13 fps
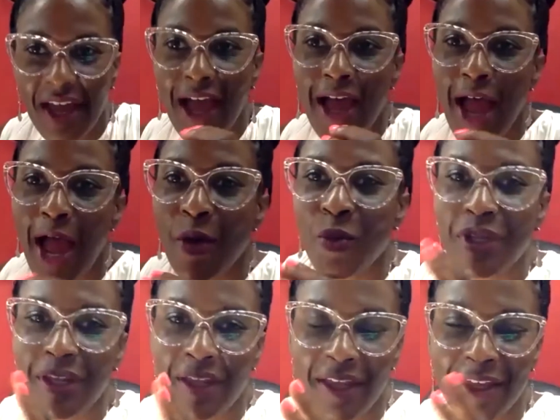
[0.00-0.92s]
I
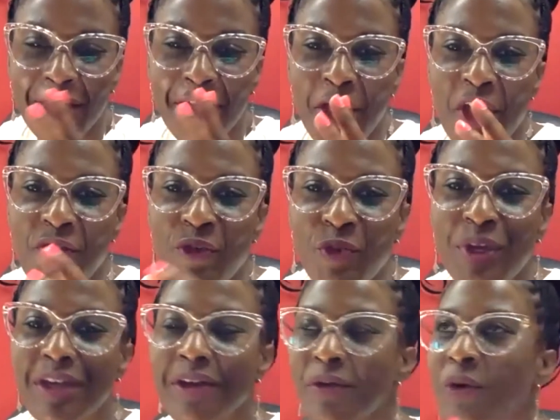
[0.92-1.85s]
would, if
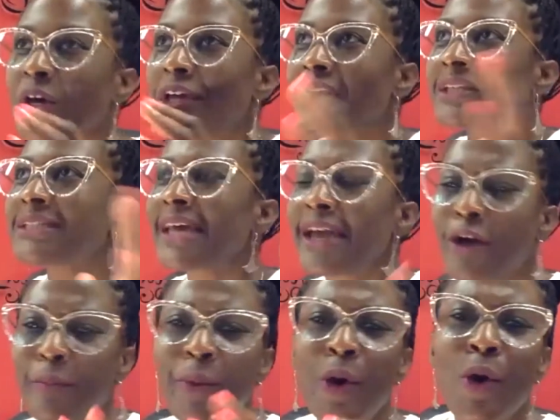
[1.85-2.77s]
we could take a
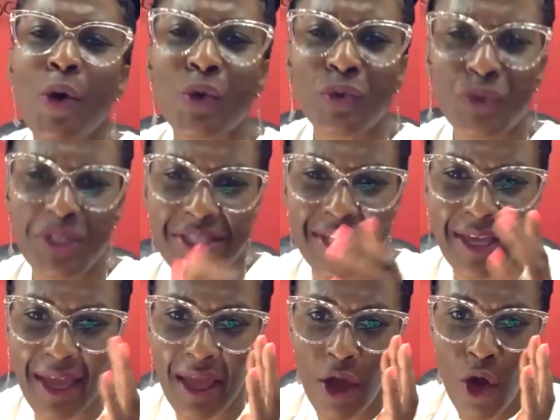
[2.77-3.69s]
poll to
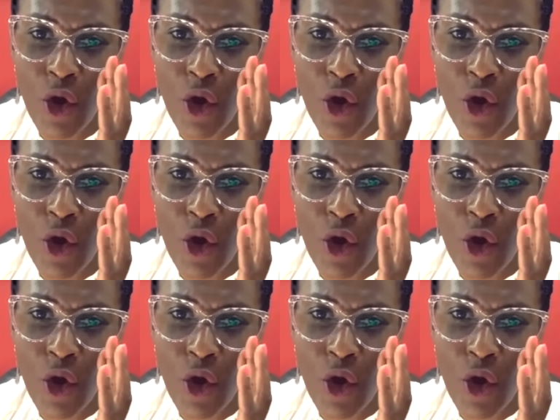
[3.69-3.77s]
say